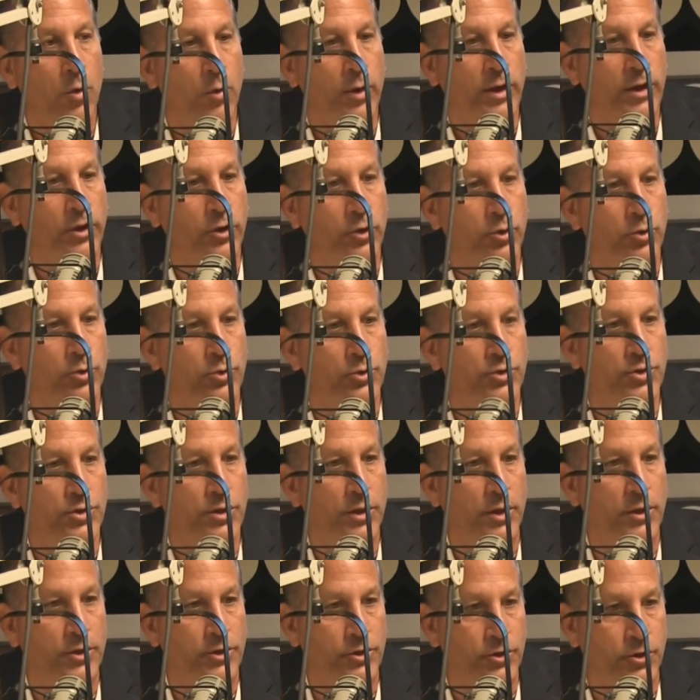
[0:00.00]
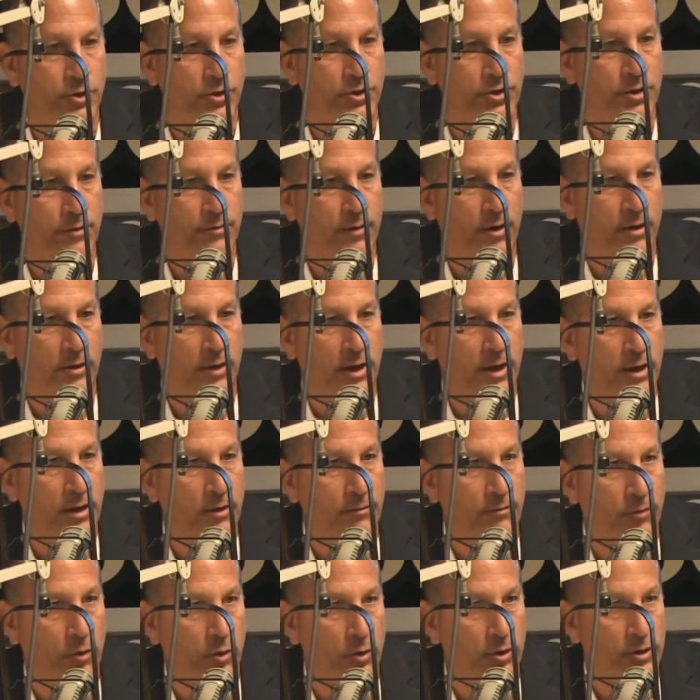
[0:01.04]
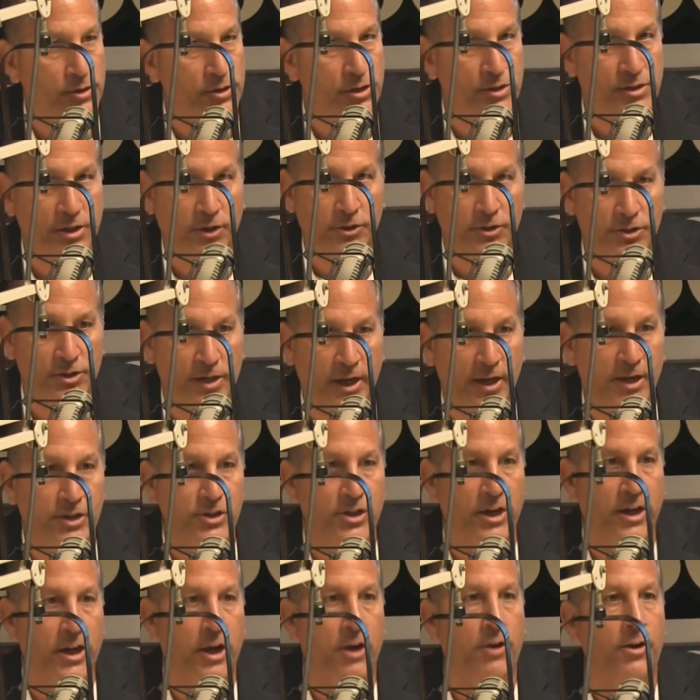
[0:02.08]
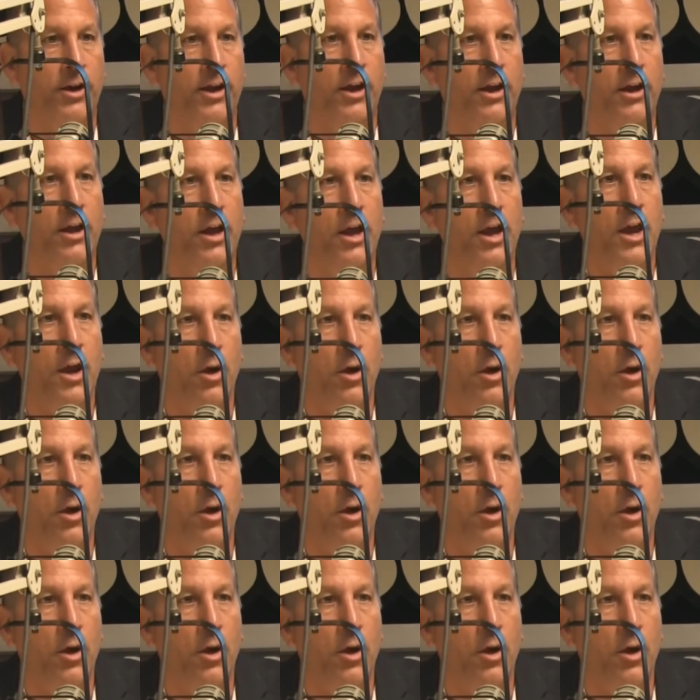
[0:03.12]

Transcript: We use the Church of Our Lady of Lourdes as our staging area.